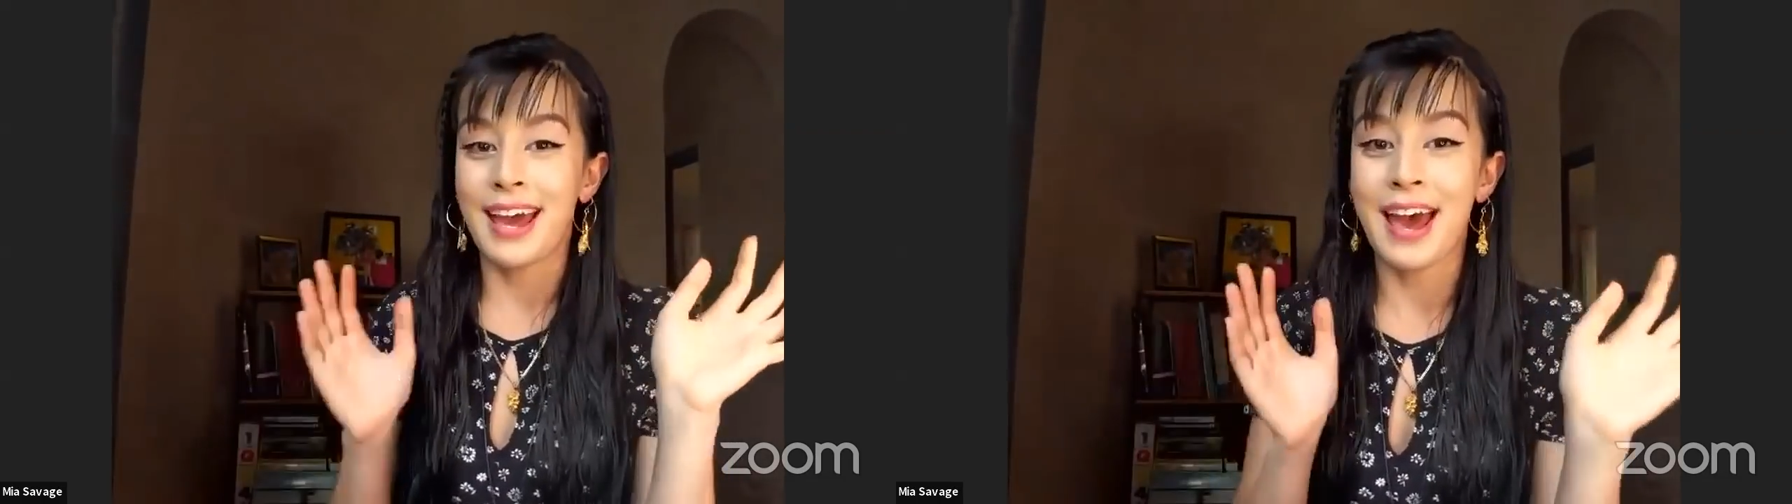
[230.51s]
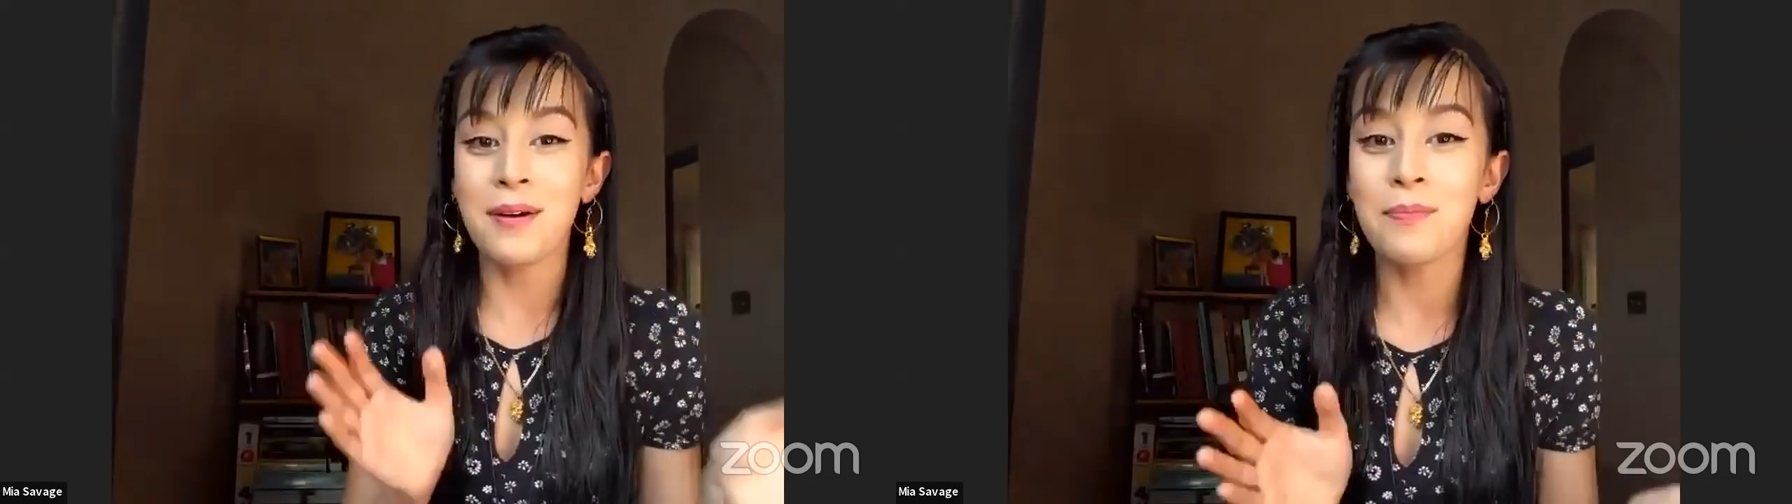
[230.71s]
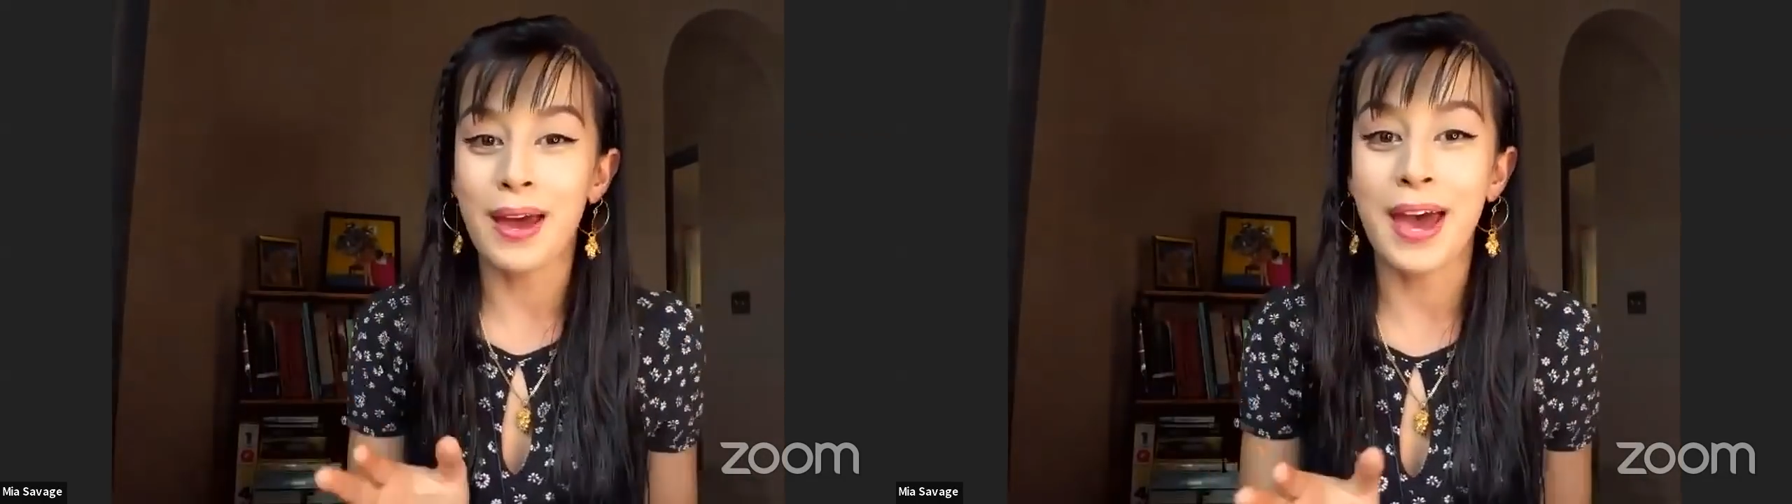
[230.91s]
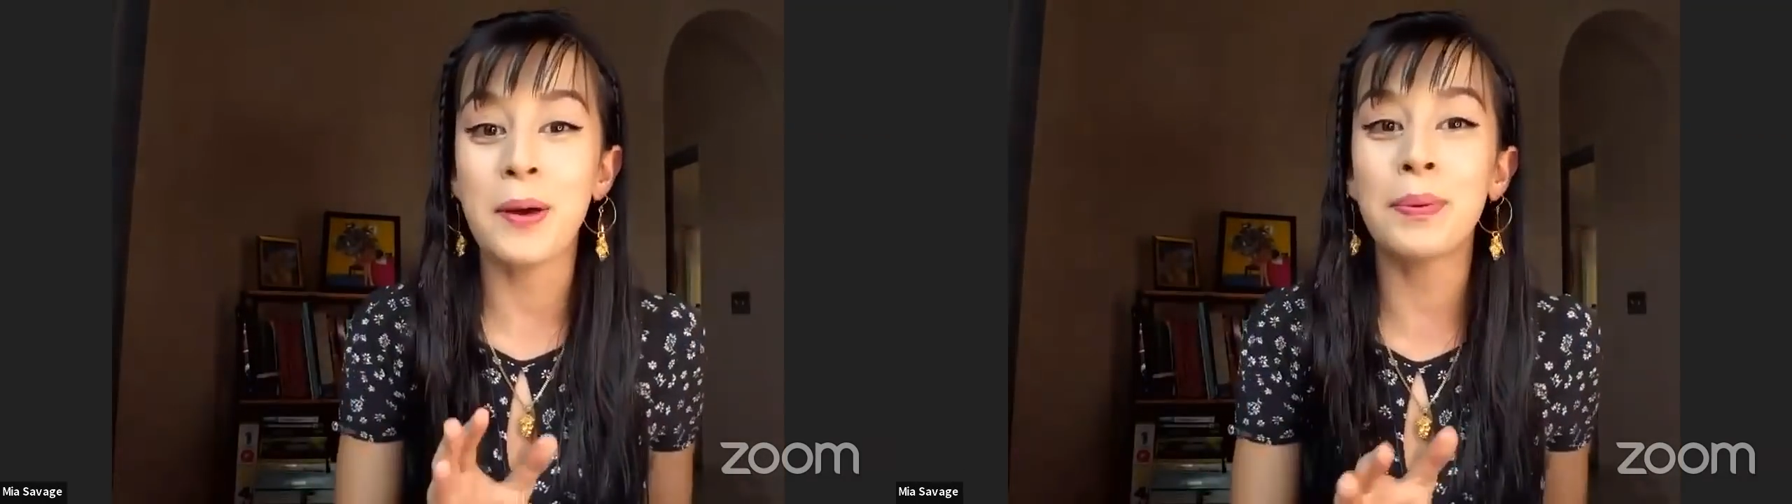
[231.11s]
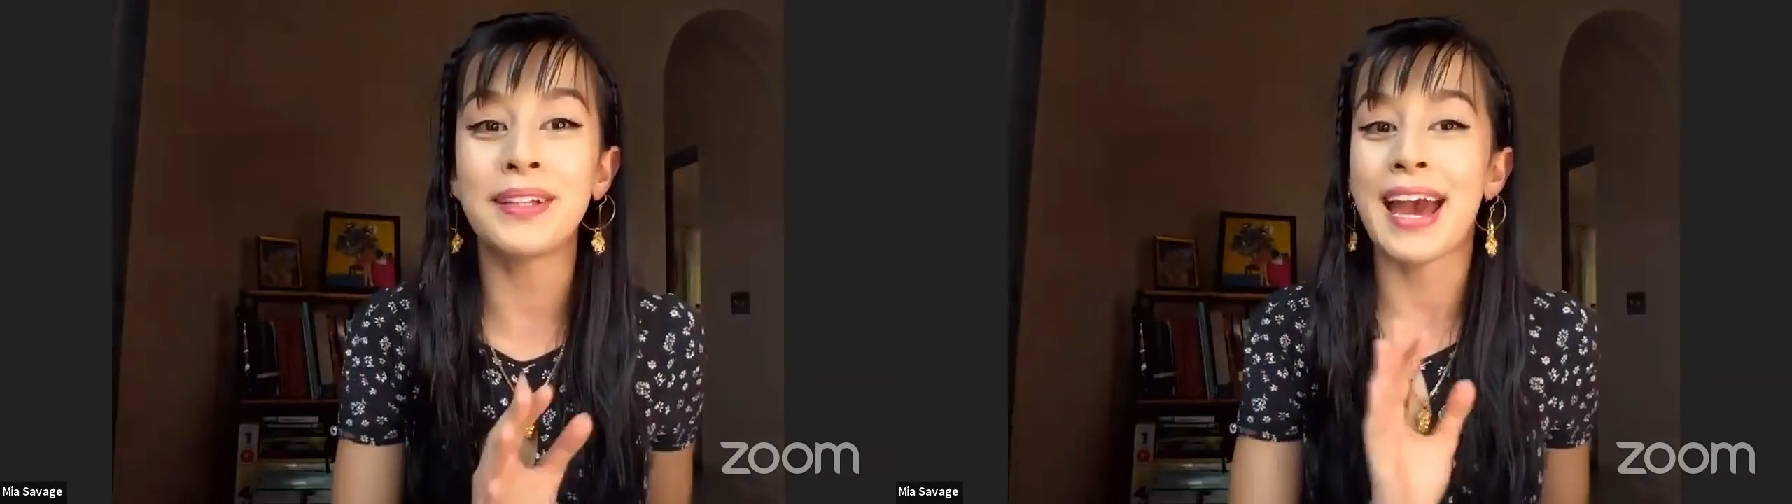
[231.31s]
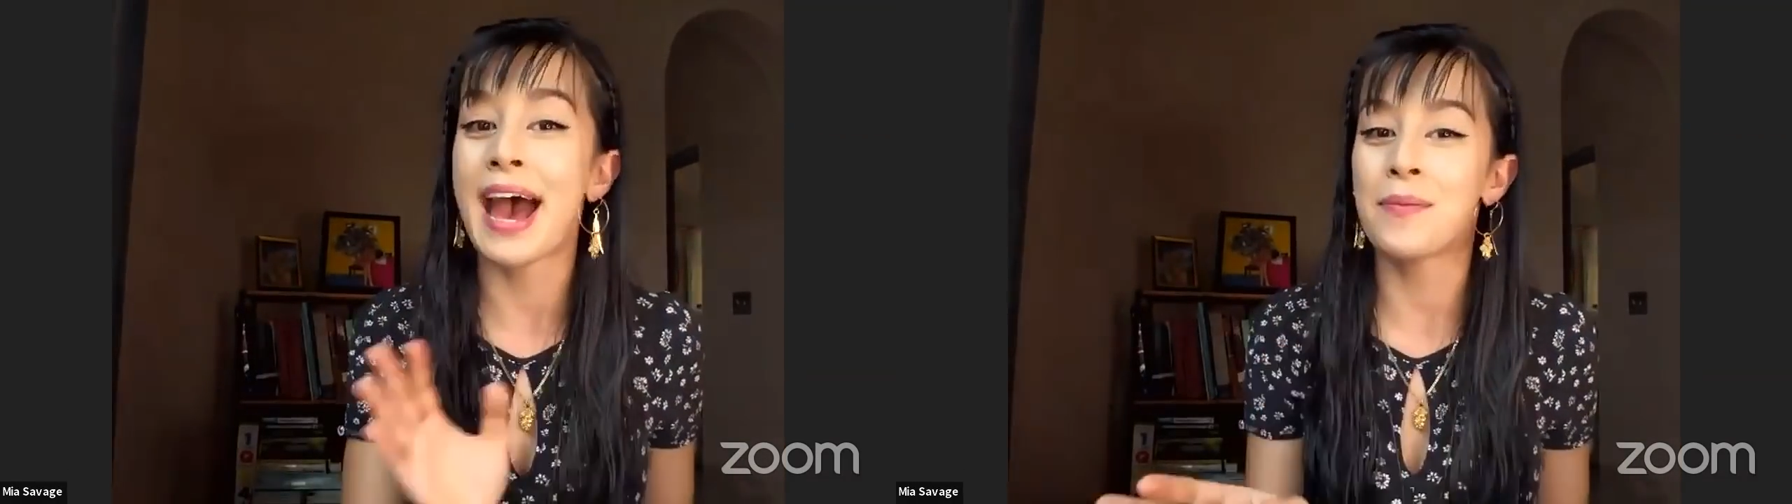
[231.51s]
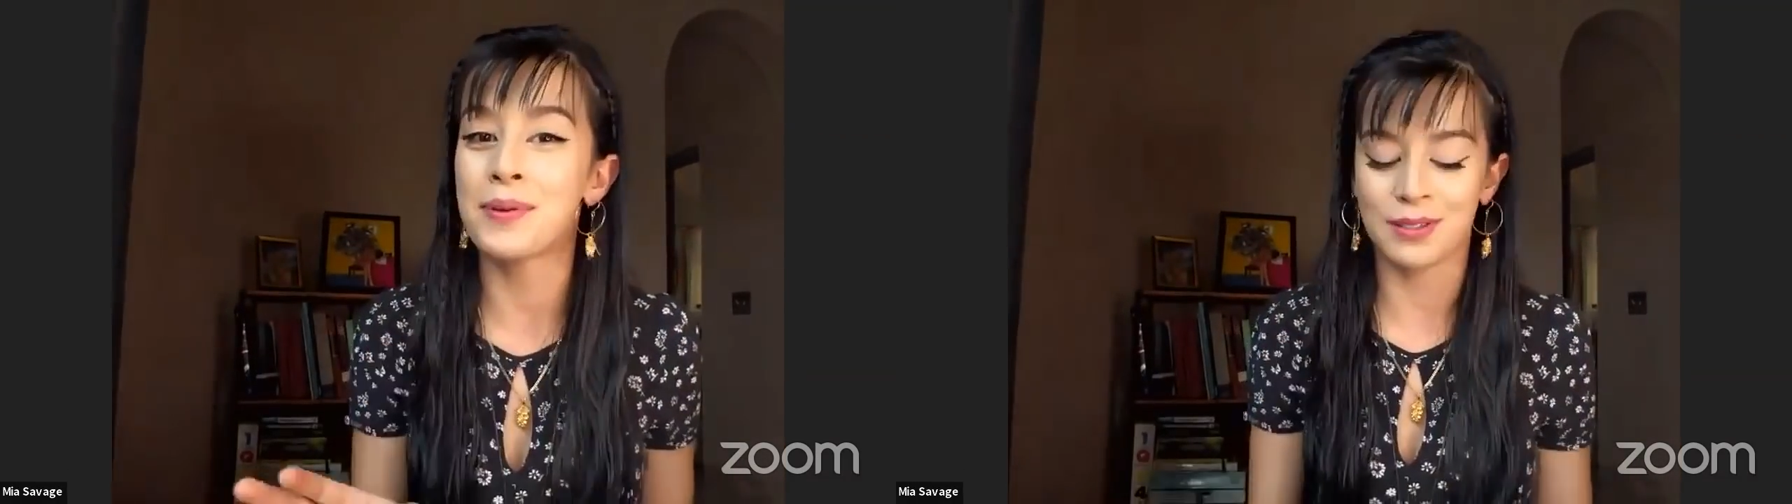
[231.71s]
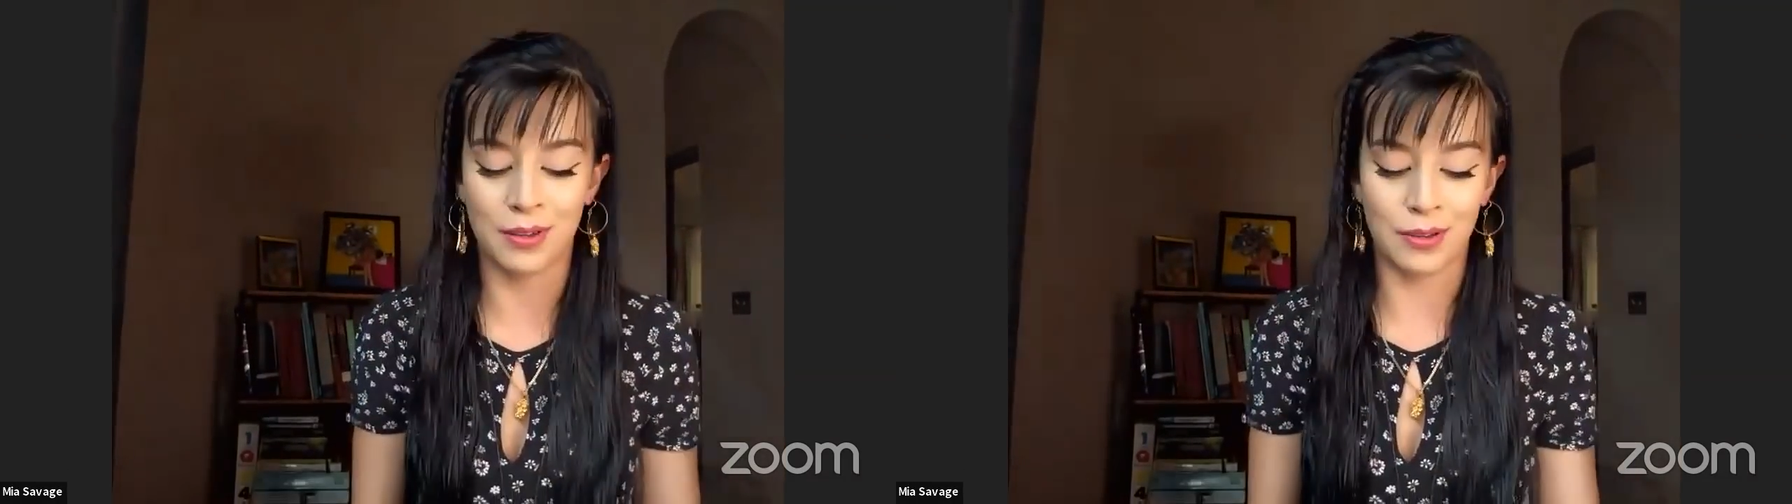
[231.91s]
hemp, hemp and
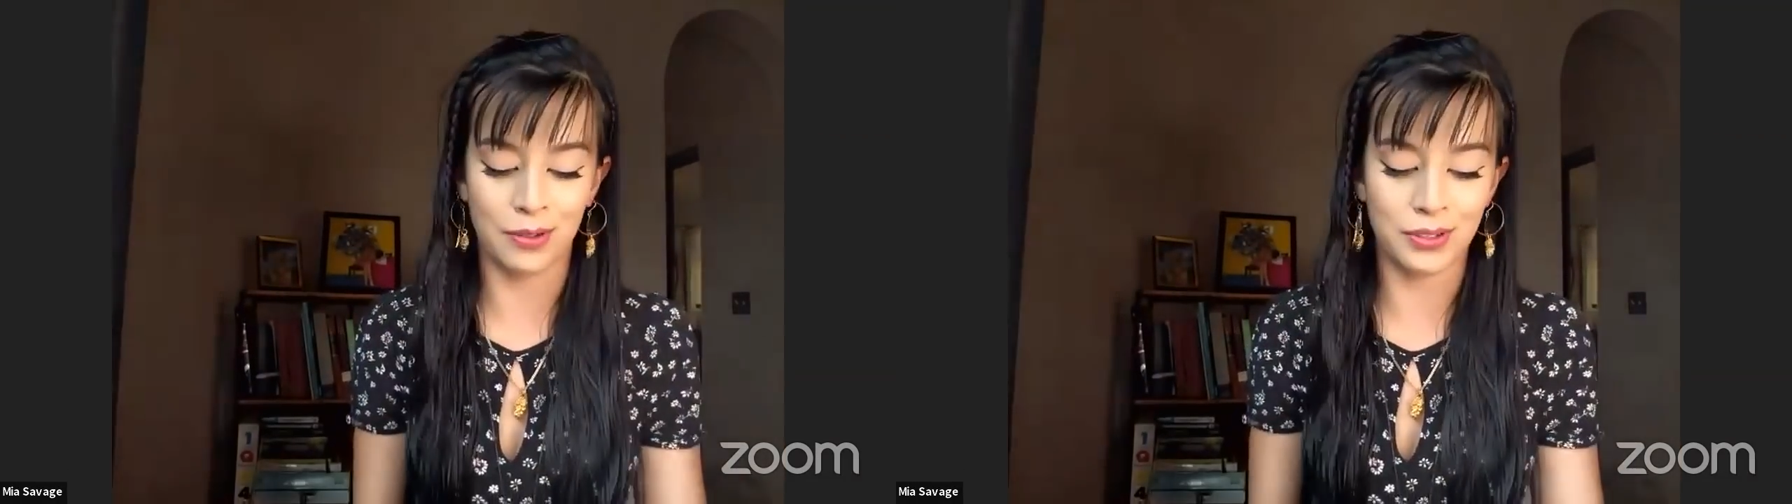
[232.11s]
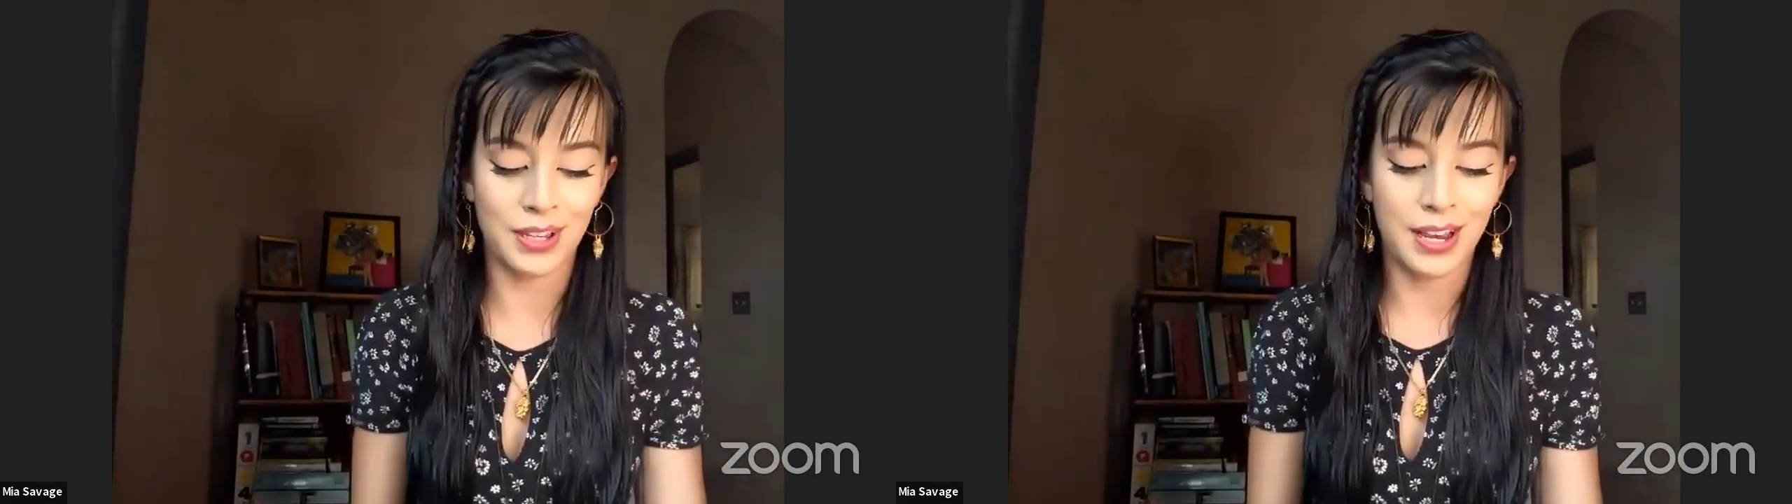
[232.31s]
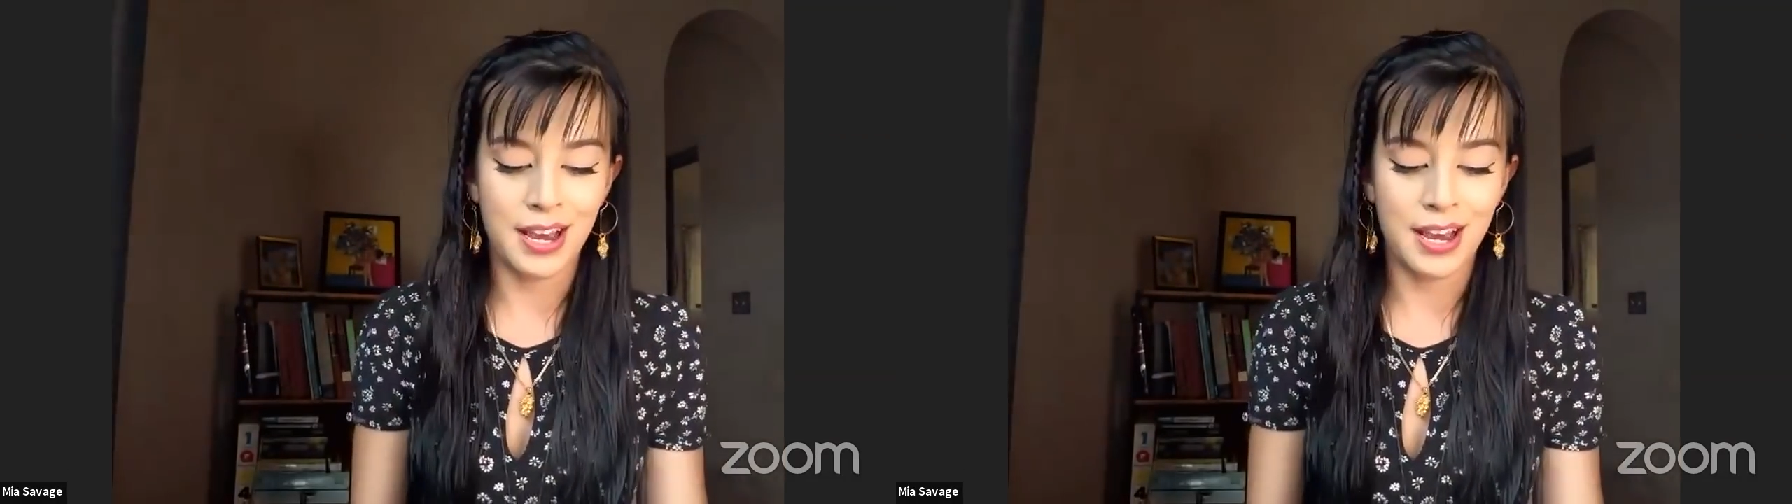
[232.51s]
cannabis use.